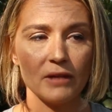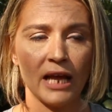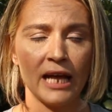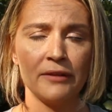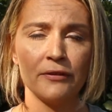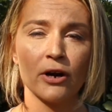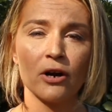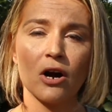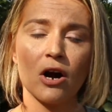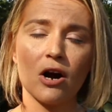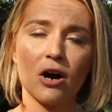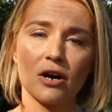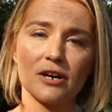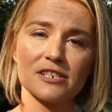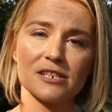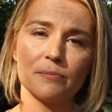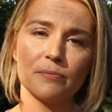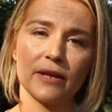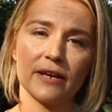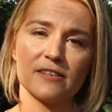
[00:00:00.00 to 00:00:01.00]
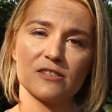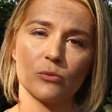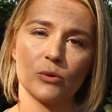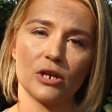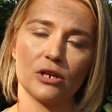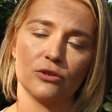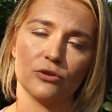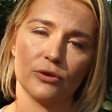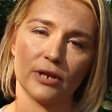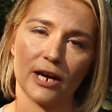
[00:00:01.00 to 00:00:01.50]
And there are some things that we
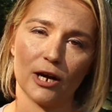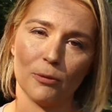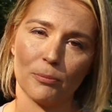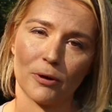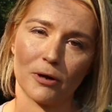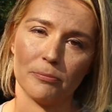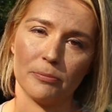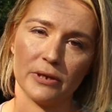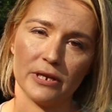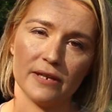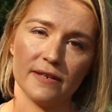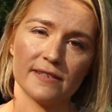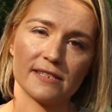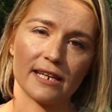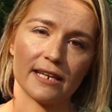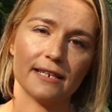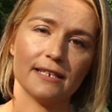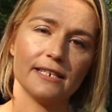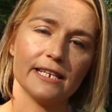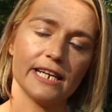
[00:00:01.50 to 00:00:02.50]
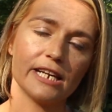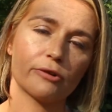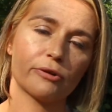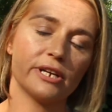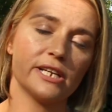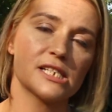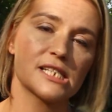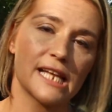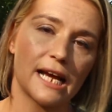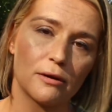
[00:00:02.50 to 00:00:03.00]
can do to help our bees and
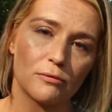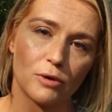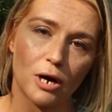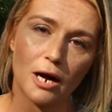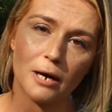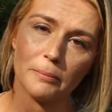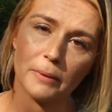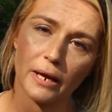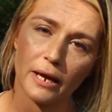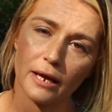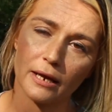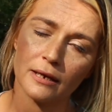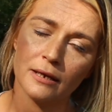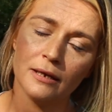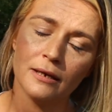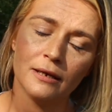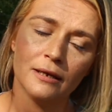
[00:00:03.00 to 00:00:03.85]
decrease that robbing.